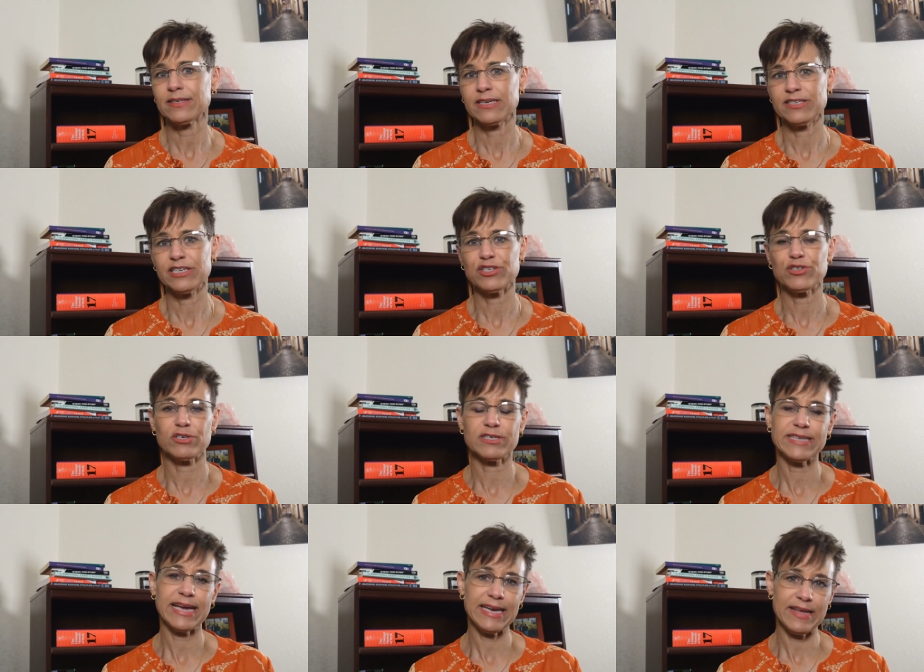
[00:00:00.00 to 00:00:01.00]
condition, or
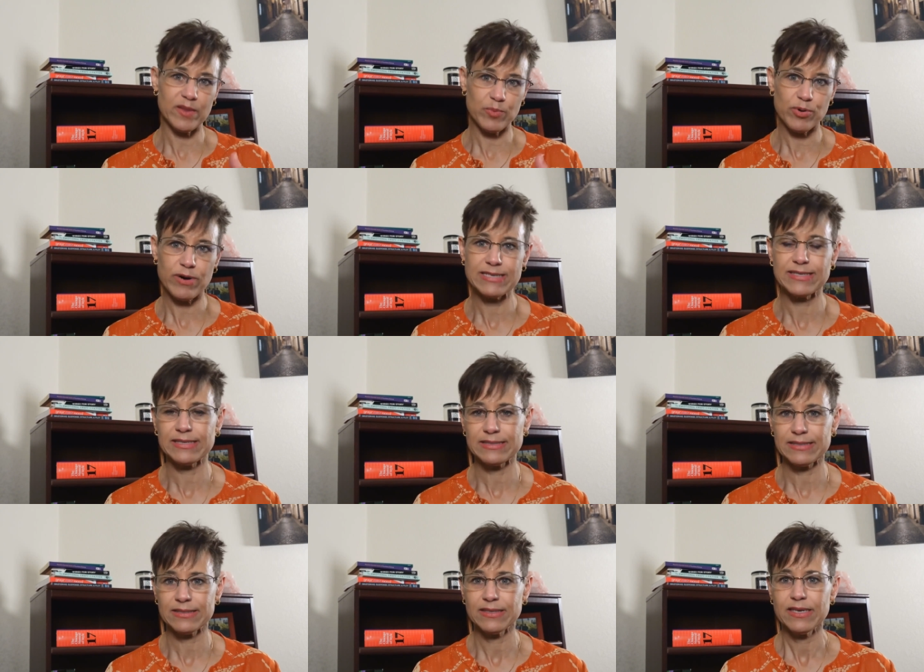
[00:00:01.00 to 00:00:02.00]
state in the present.